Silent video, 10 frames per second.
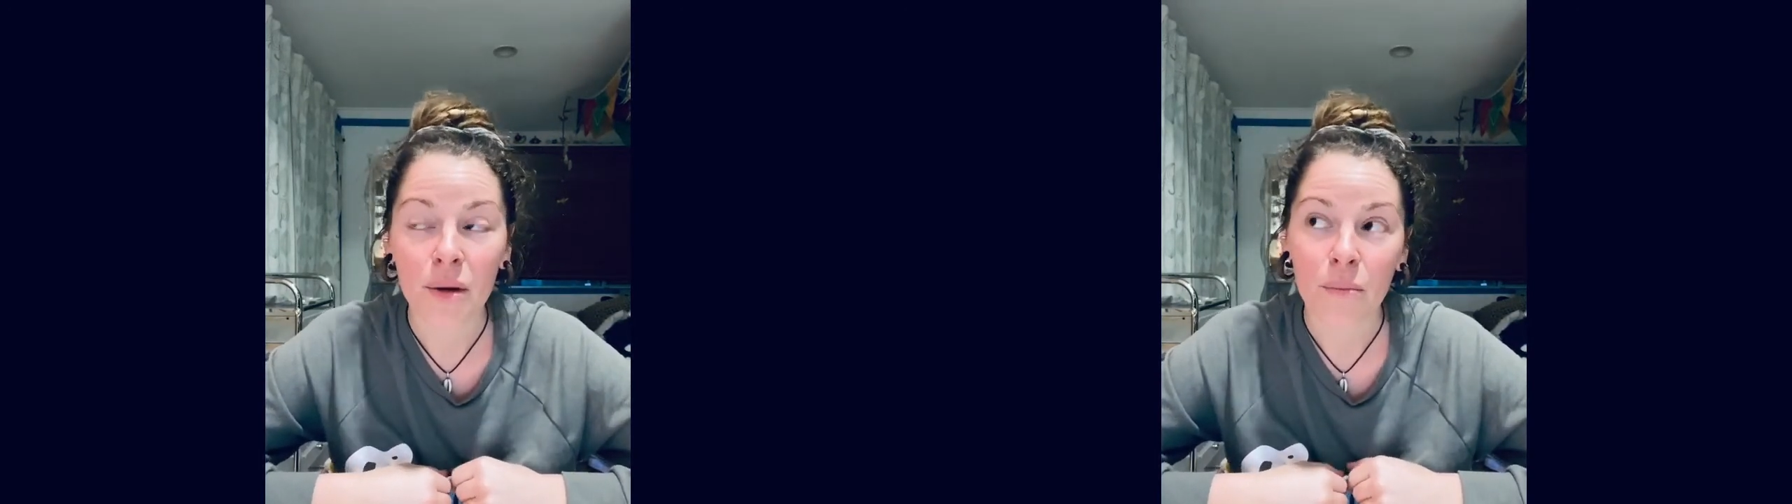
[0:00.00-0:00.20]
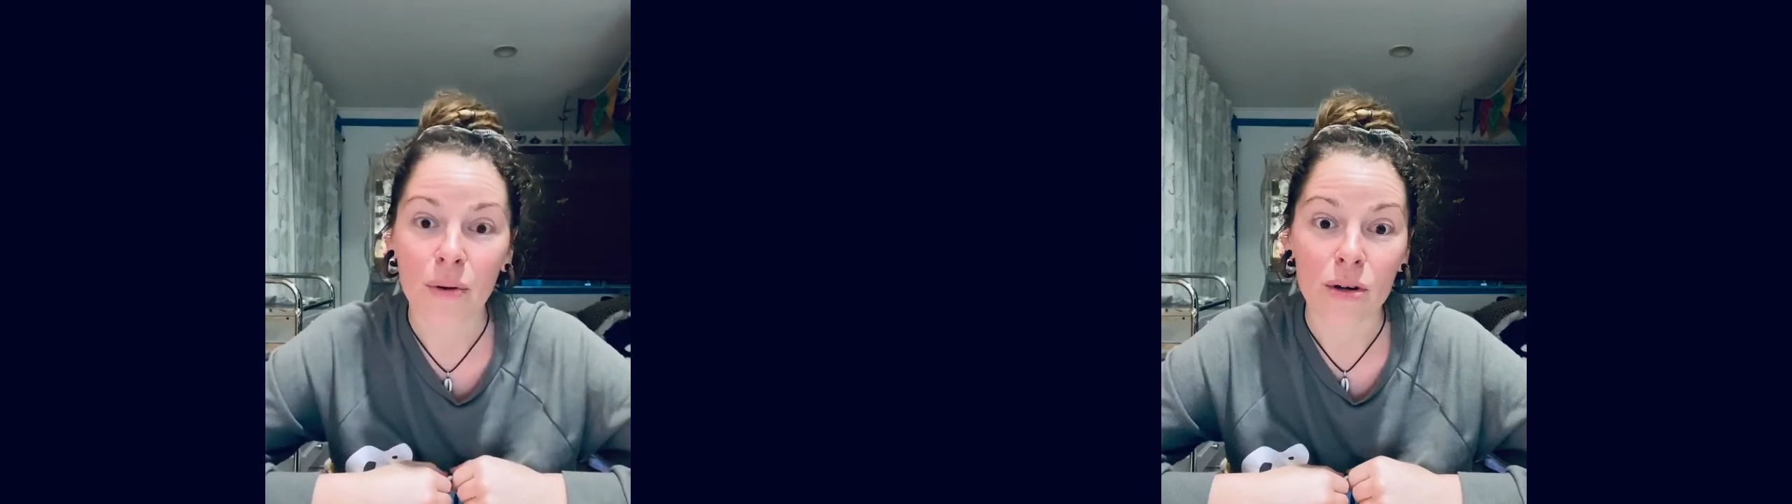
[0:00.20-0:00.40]

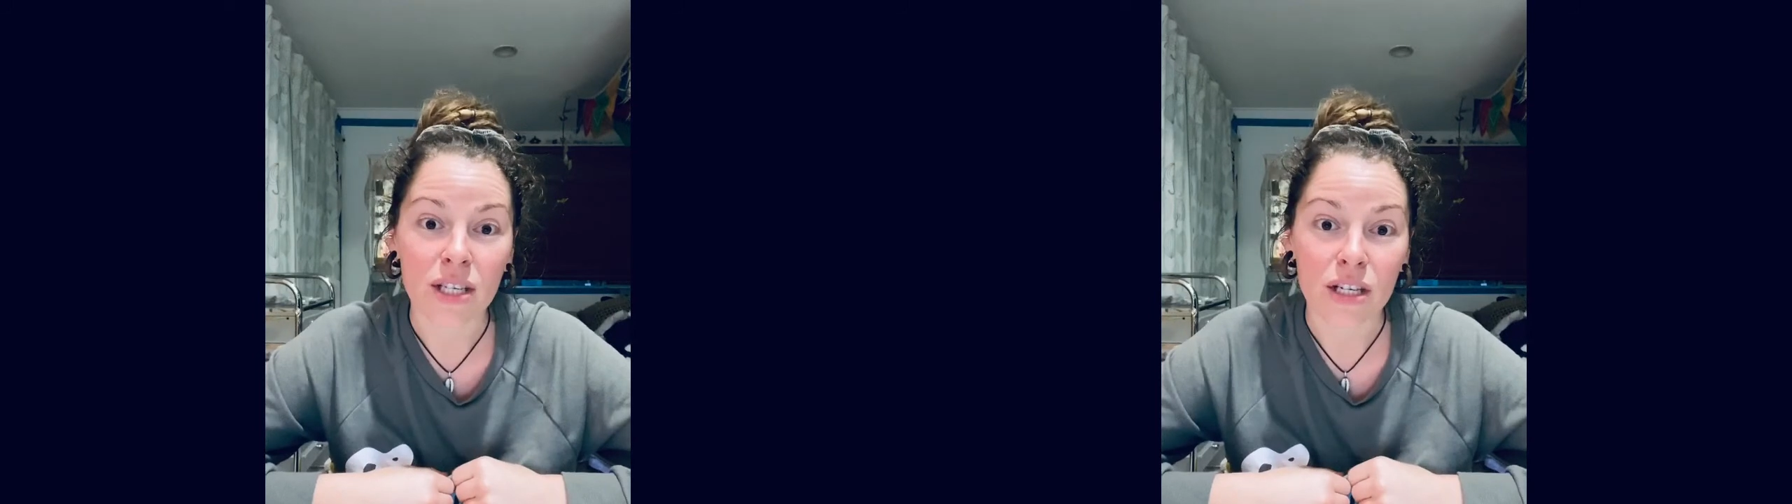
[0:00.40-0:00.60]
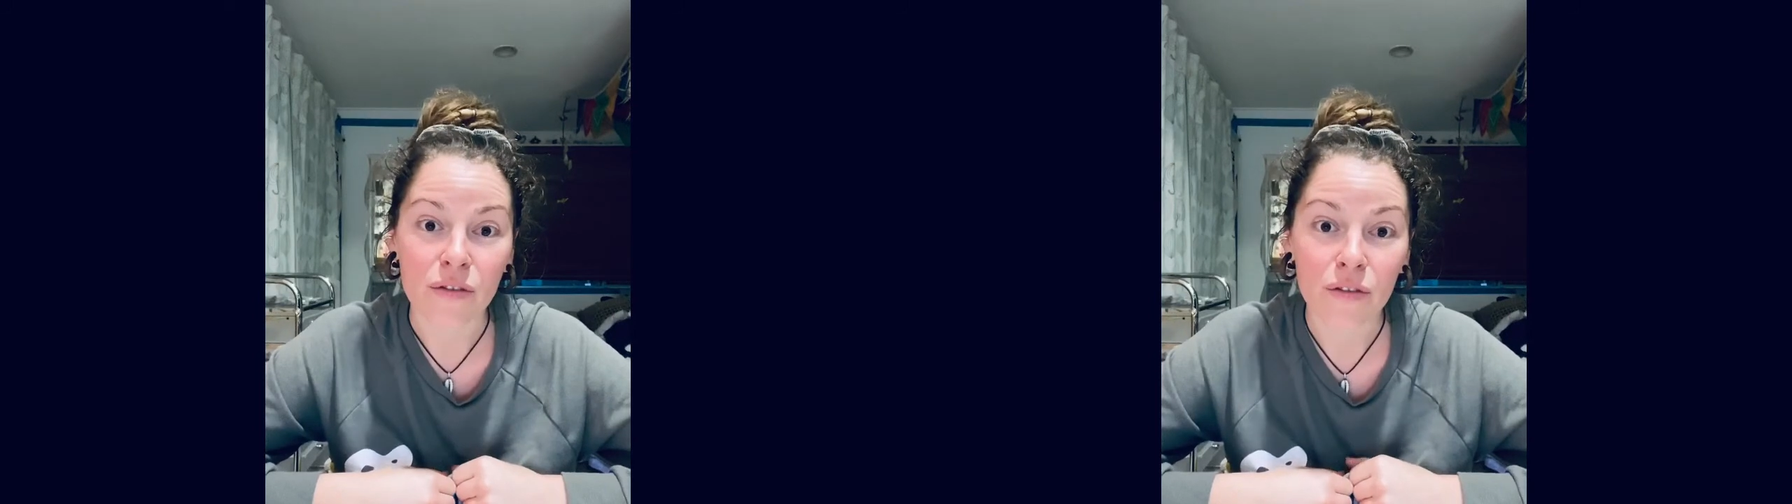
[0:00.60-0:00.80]

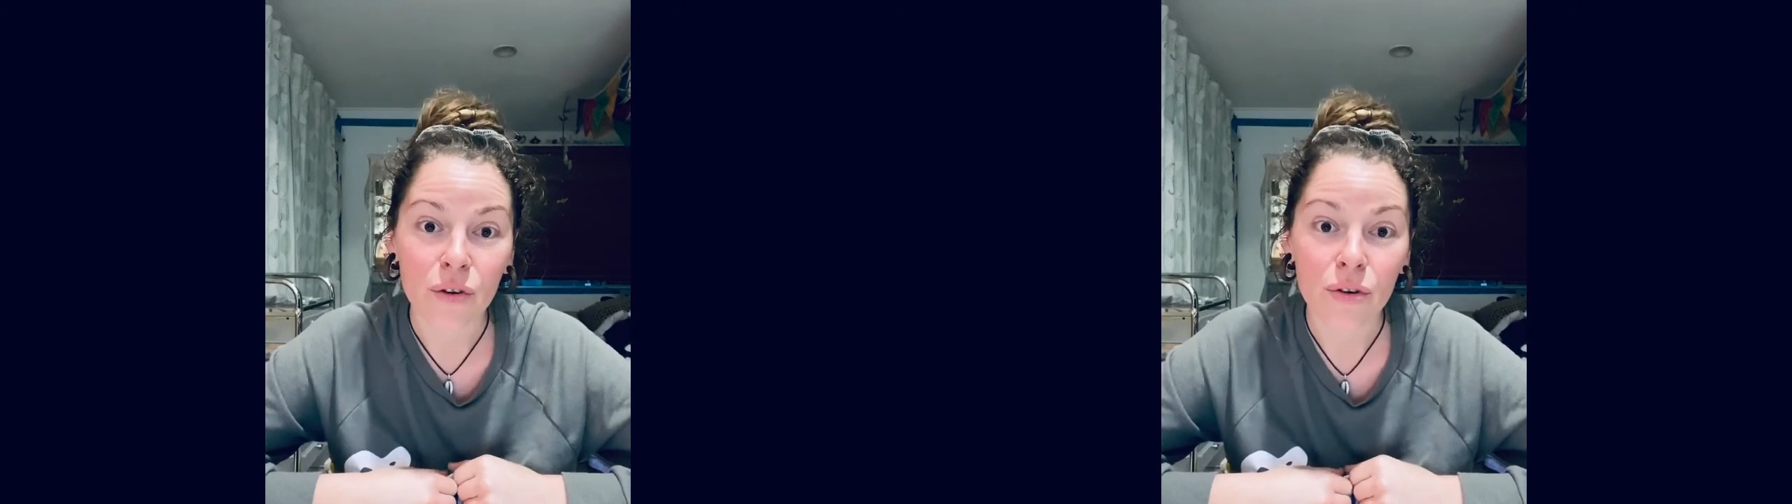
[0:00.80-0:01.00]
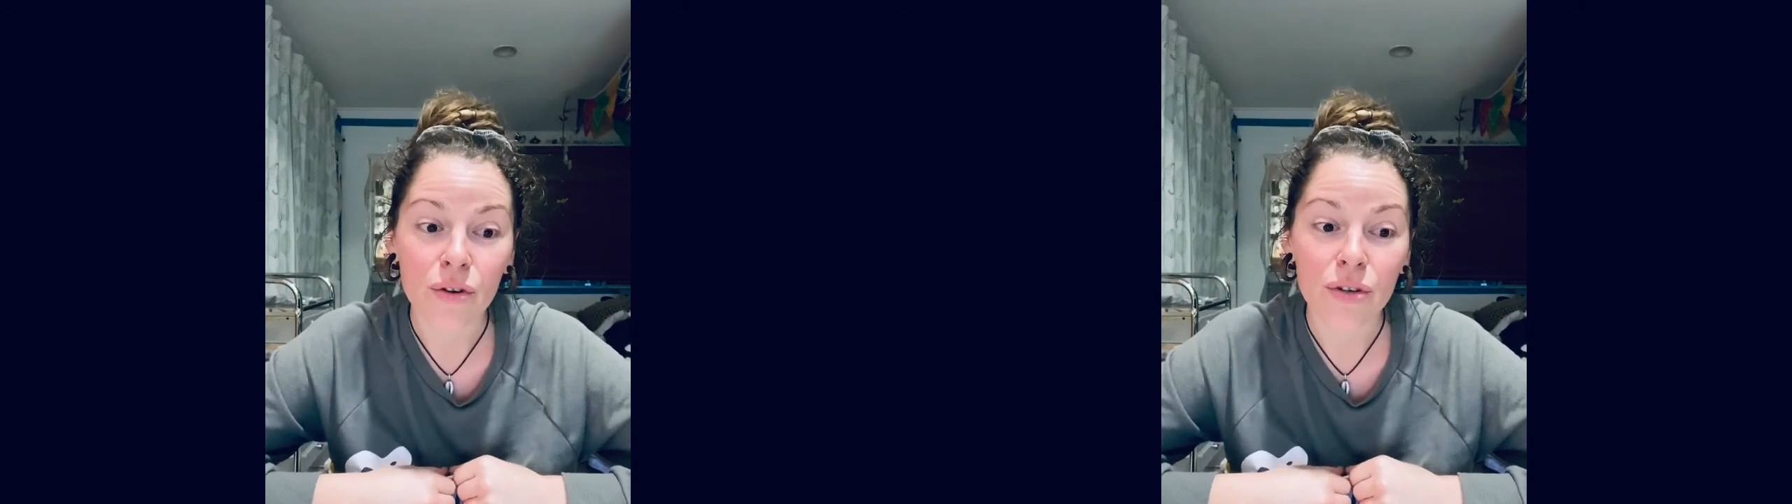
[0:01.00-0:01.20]
processed
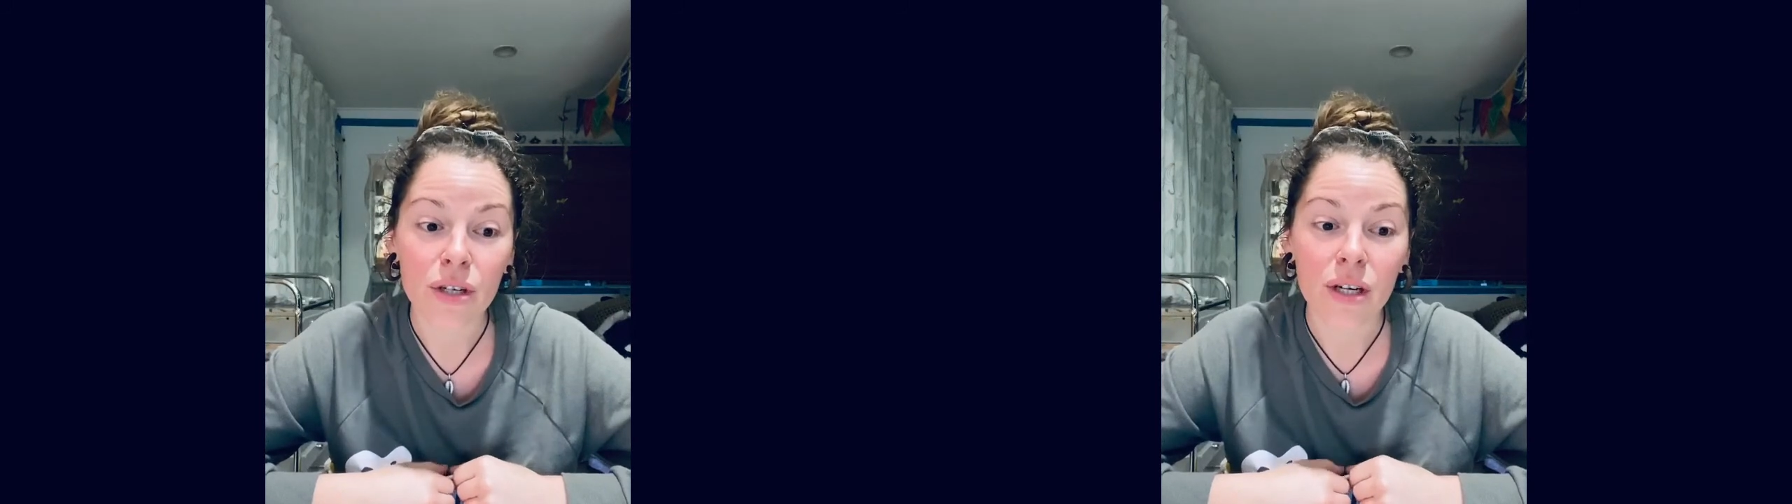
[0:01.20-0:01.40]
food,